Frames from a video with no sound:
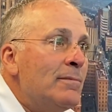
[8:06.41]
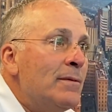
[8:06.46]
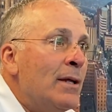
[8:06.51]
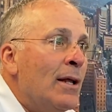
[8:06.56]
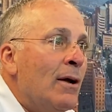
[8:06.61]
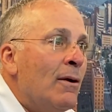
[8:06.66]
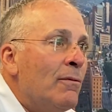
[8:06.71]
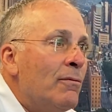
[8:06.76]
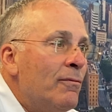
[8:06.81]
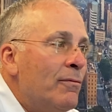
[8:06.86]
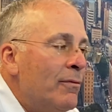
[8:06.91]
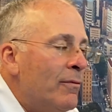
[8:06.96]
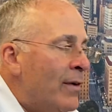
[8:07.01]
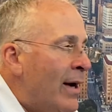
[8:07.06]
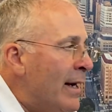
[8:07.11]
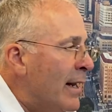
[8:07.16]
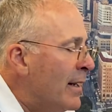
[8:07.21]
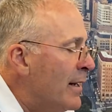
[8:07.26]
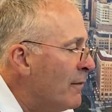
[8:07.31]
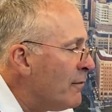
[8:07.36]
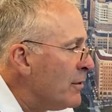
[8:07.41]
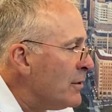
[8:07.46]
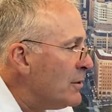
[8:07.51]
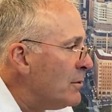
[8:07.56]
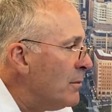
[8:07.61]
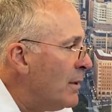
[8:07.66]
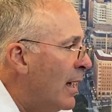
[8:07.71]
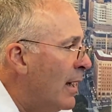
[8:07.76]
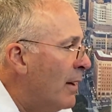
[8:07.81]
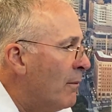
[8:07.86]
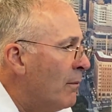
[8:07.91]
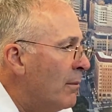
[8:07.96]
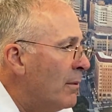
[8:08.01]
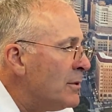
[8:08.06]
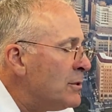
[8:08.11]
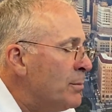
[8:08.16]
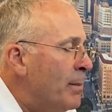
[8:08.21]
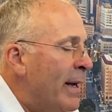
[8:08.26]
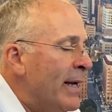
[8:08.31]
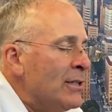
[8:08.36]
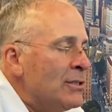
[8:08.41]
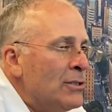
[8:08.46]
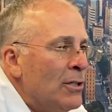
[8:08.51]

You know, find a different uh, space.